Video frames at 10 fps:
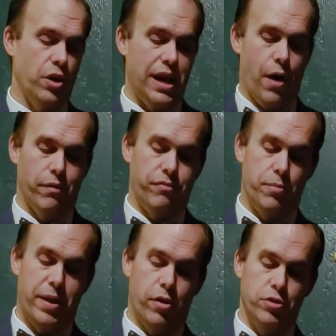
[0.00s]
Now, for
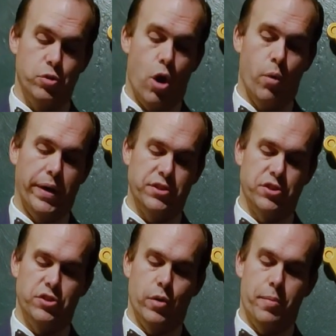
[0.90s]
bitters, you always
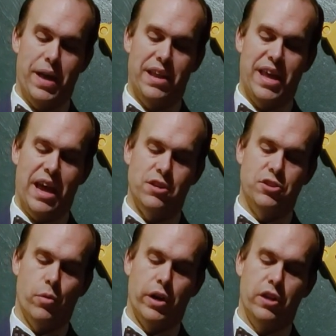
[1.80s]
just do a dash.
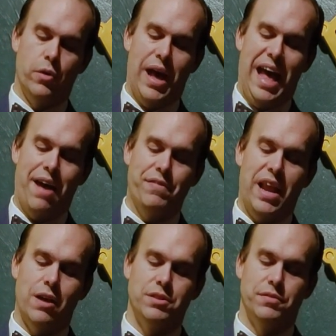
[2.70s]
So we're going to do a 1/2
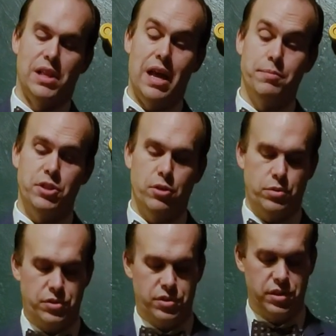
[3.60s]
ounce of lime
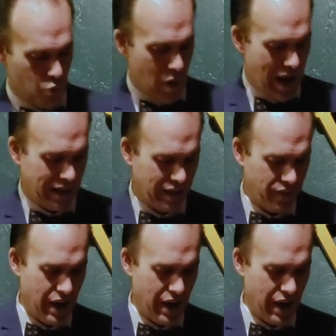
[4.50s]
juice right in